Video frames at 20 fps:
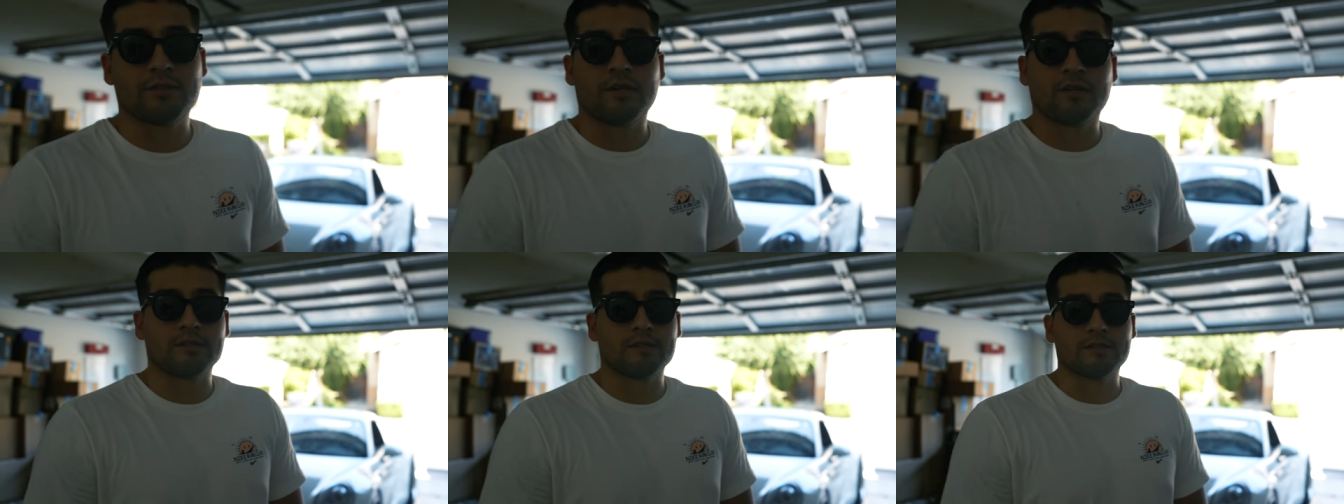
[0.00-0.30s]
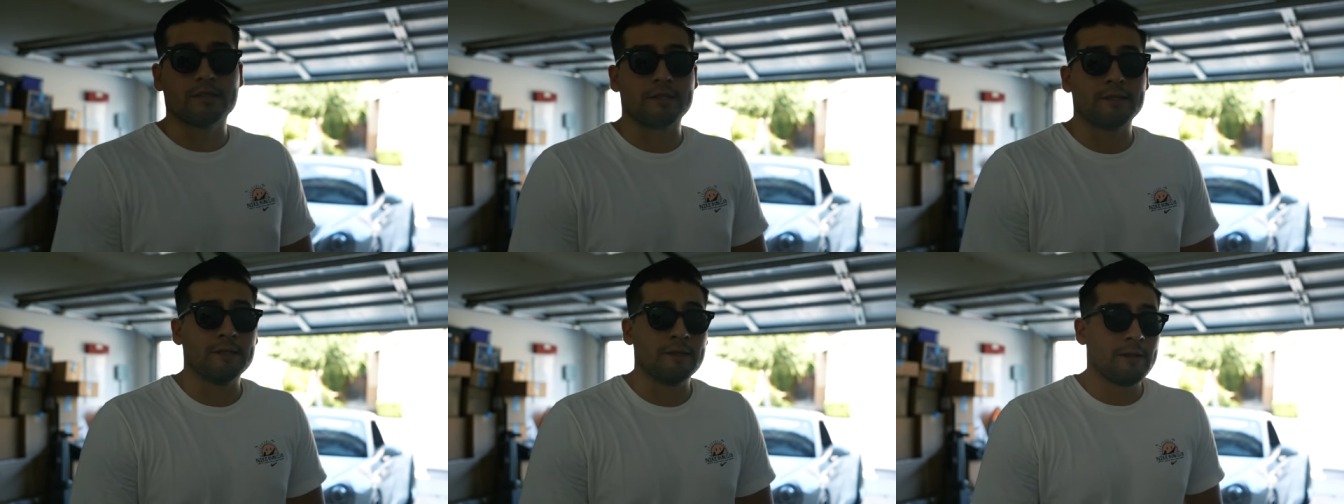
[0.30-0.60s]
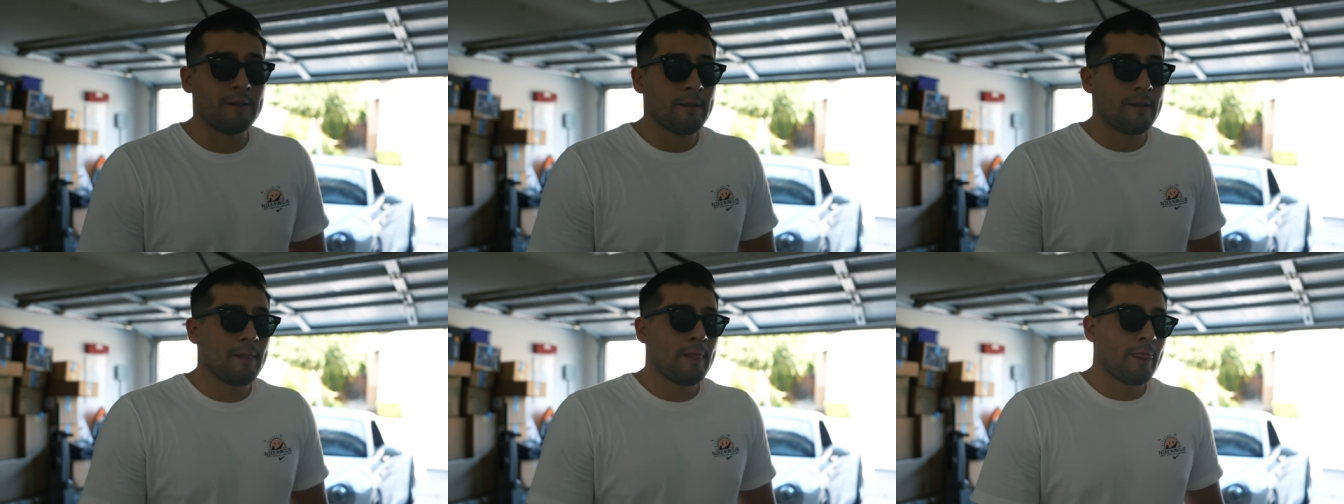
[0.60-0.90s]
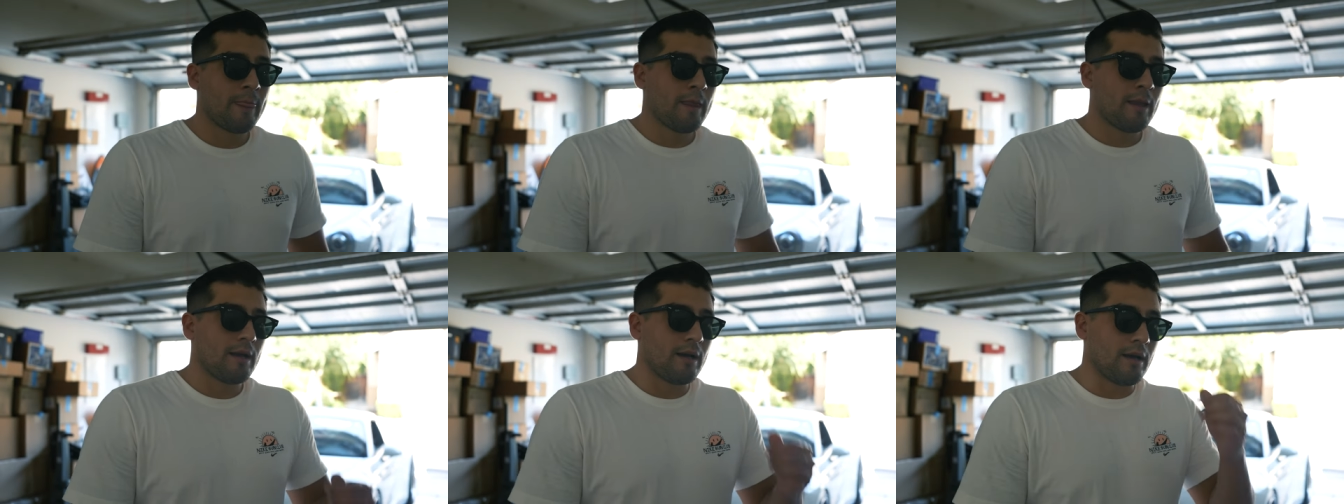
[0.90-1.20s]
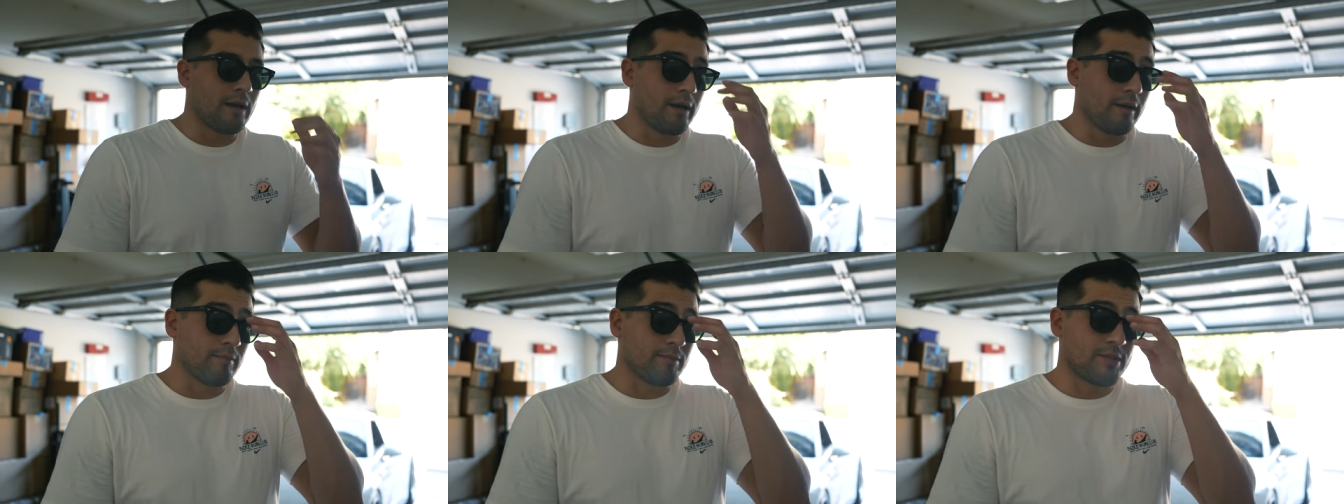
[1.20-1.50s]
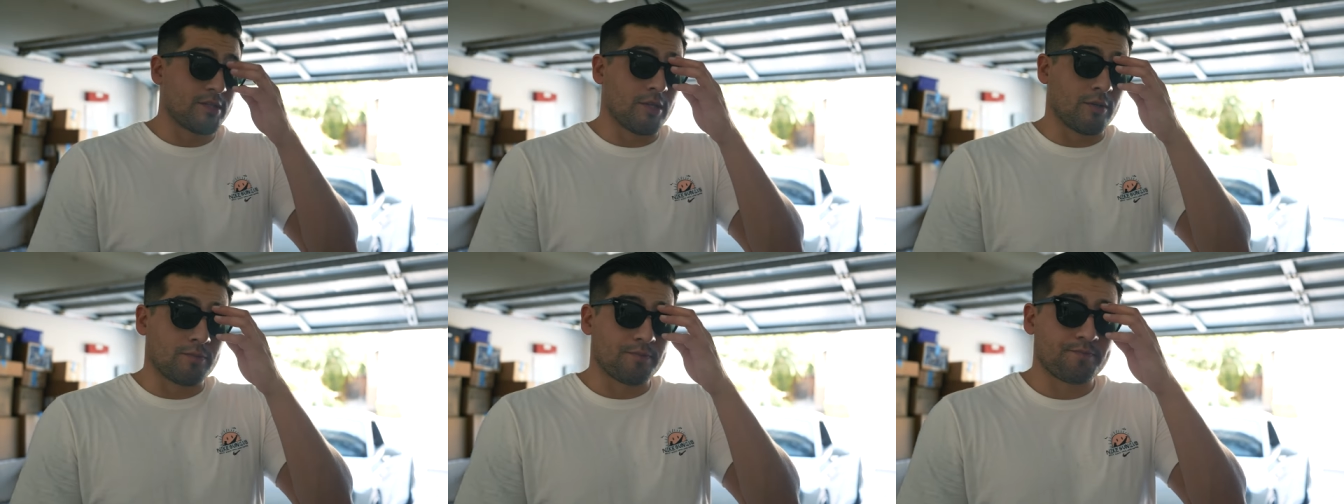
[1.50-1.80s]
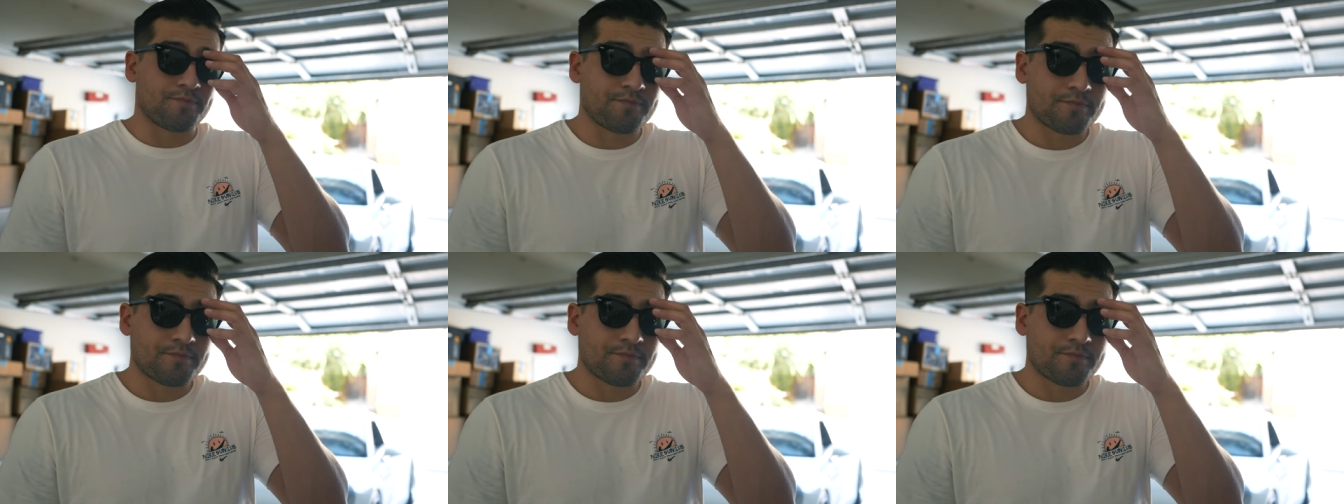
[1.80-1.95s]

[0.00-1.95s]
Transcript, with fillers: honestly. Um, so,